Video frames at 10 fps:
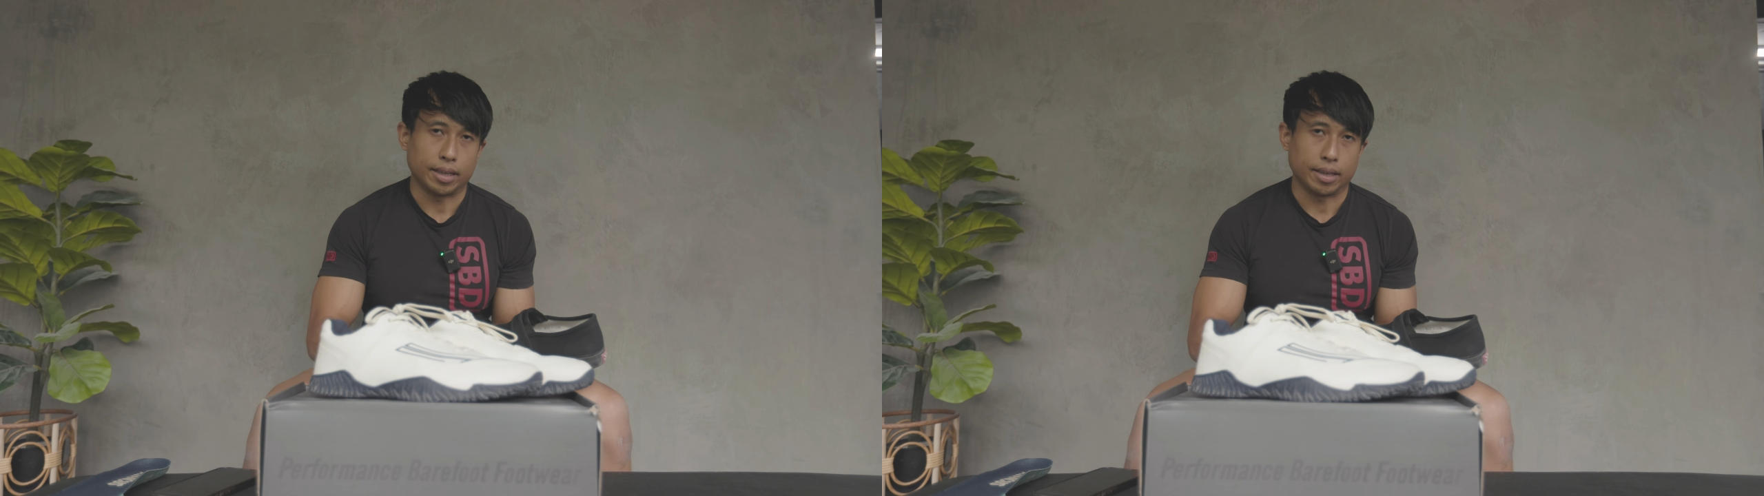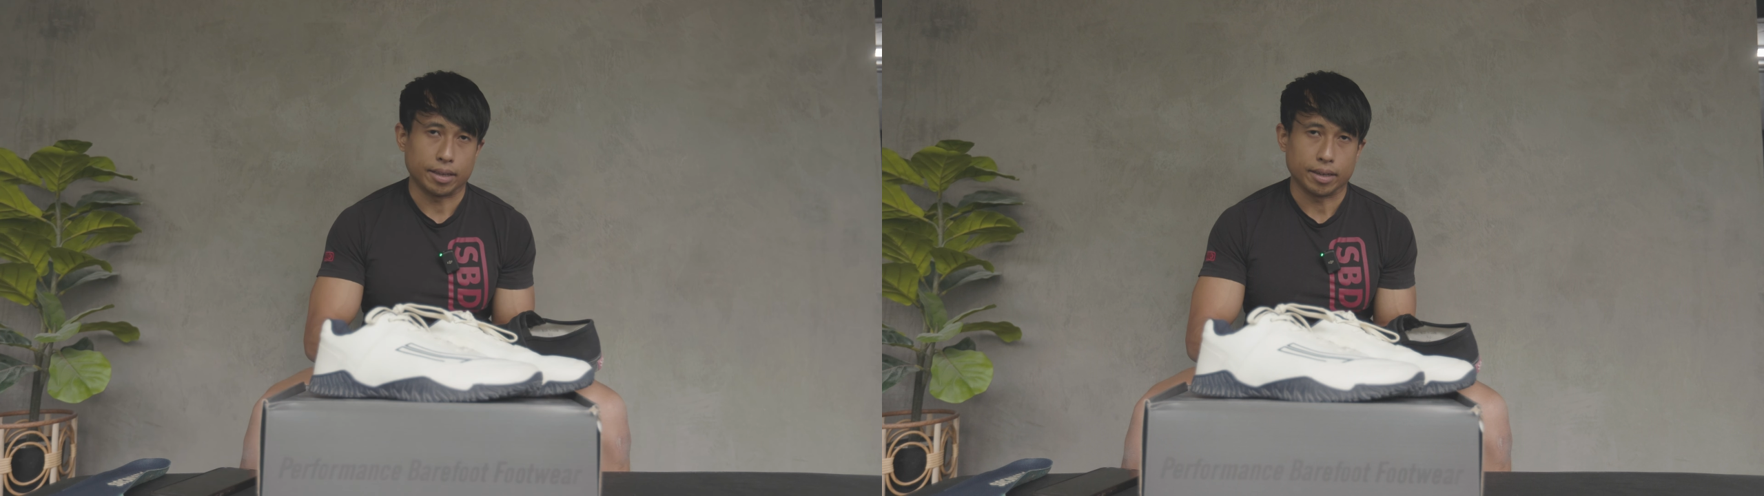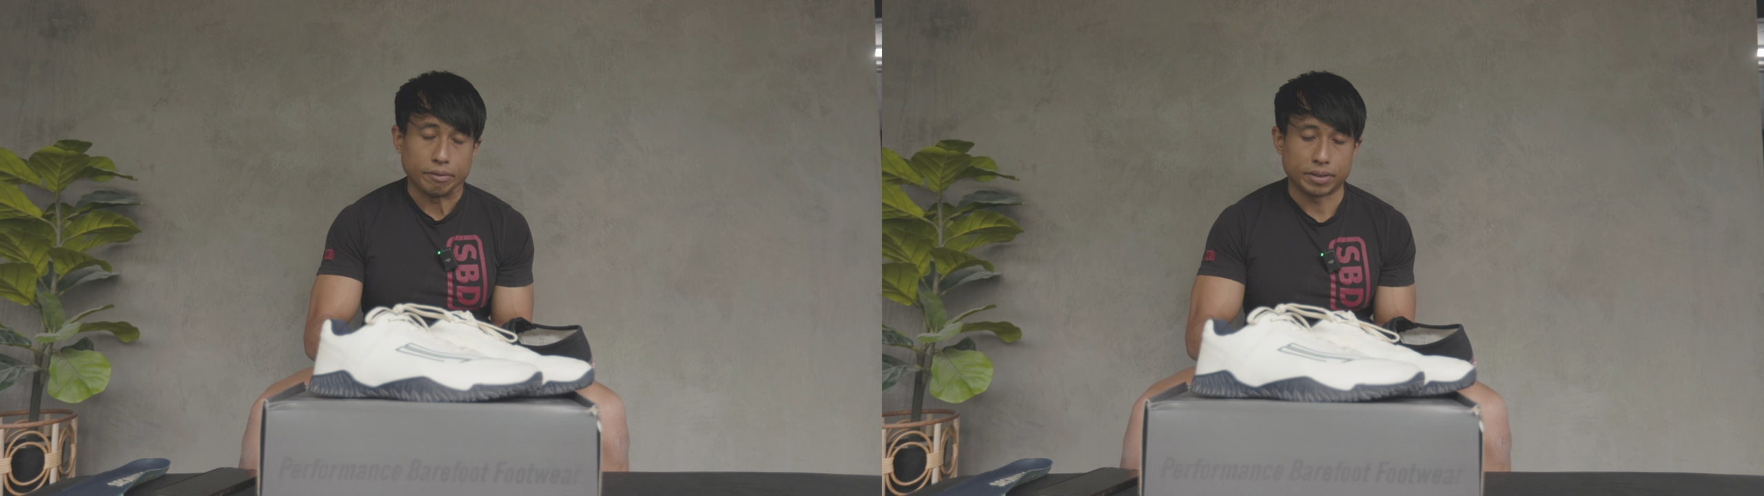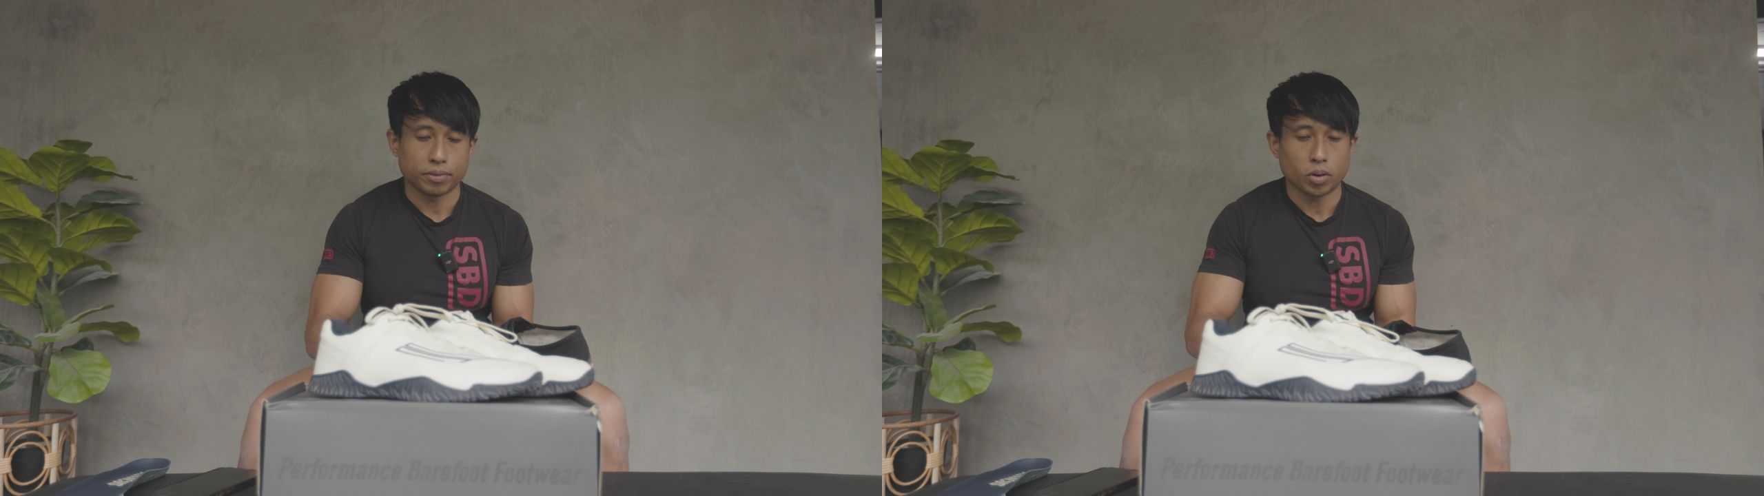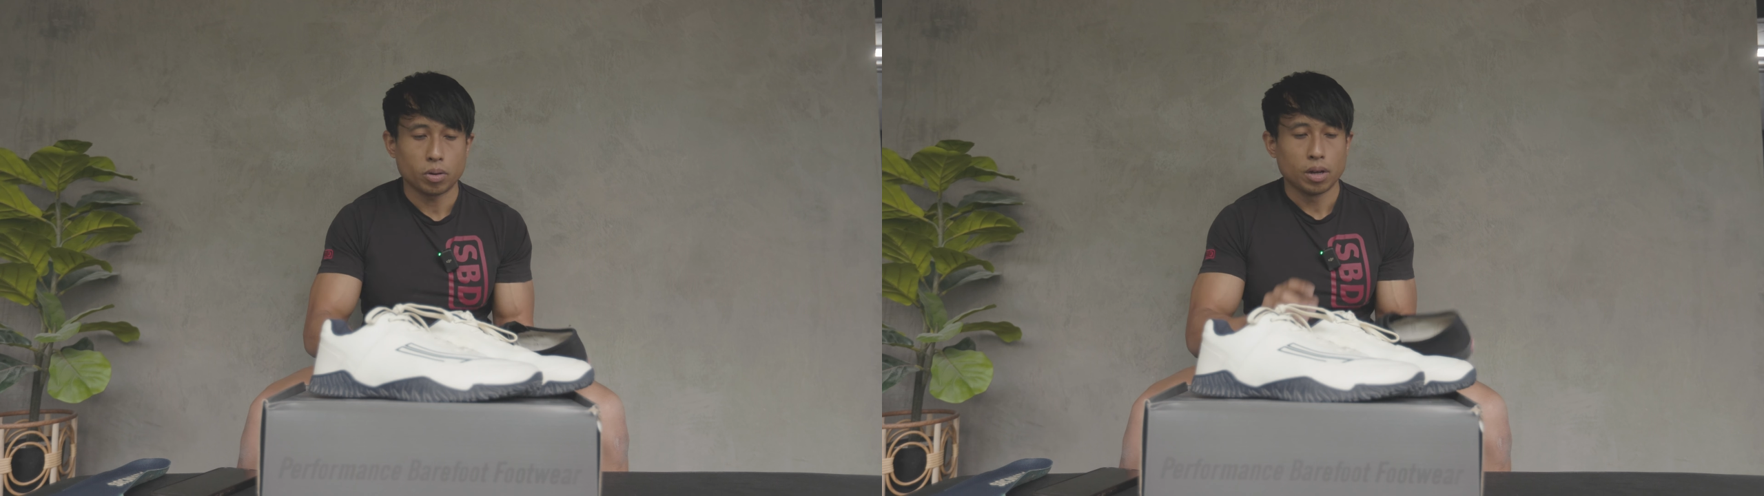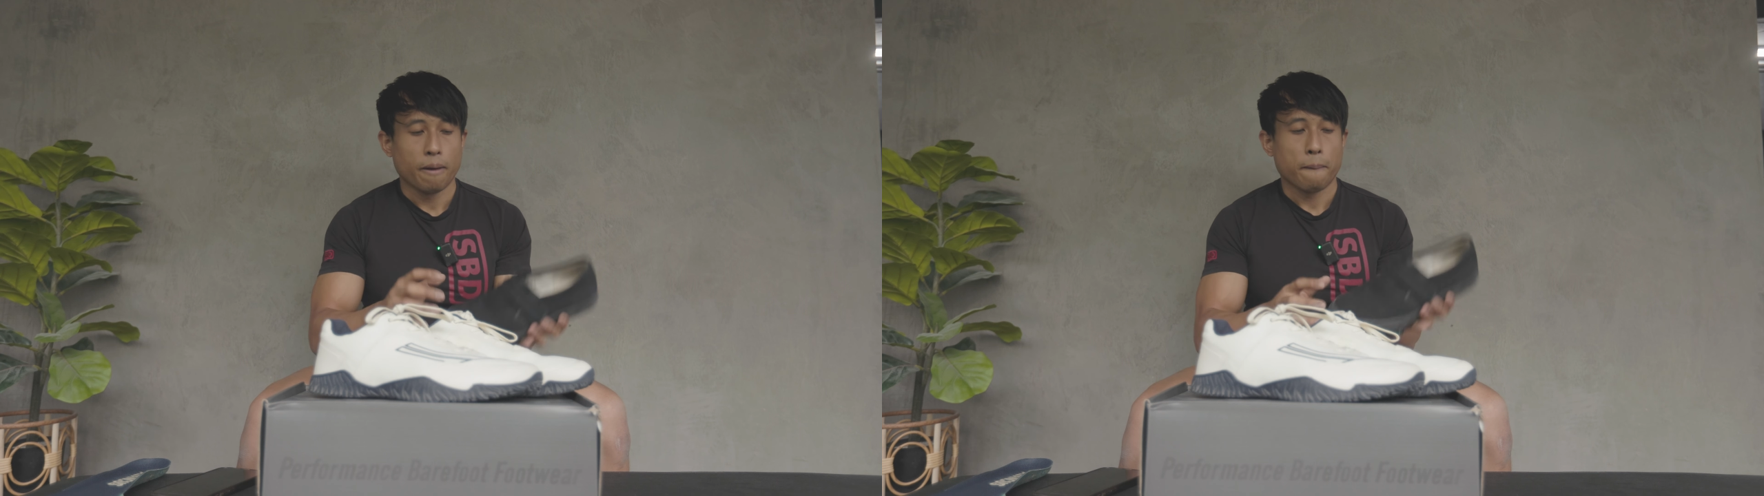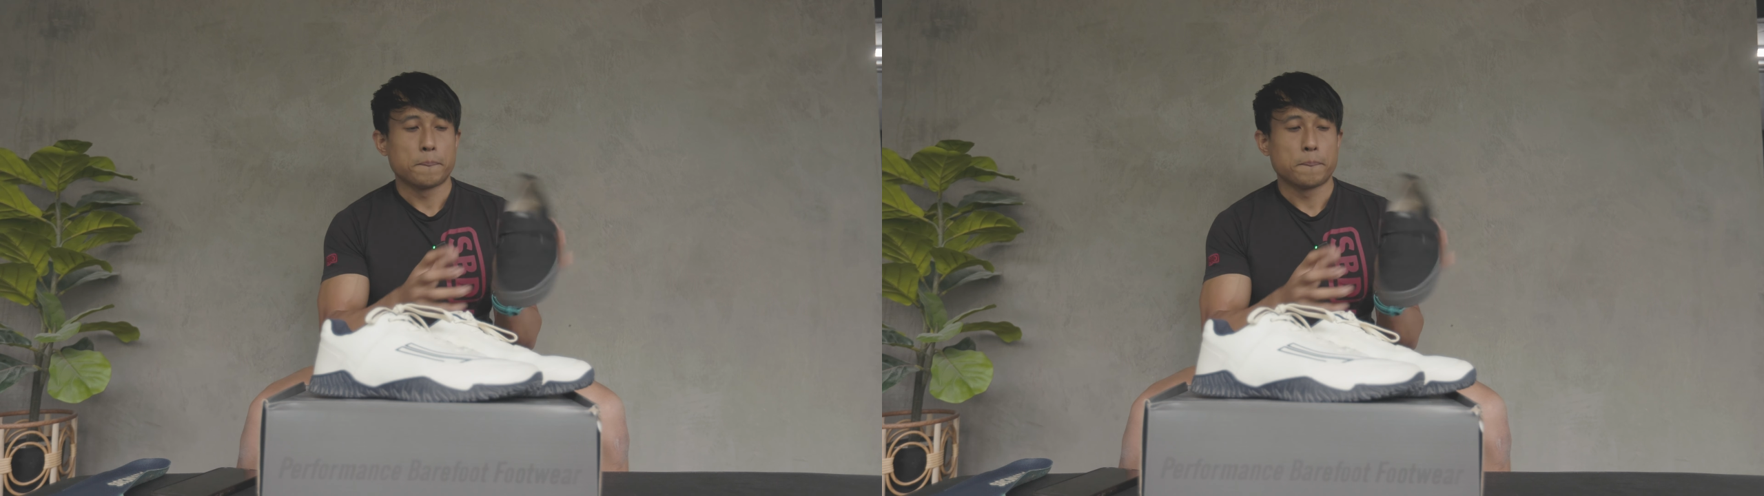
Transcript: the Vivo,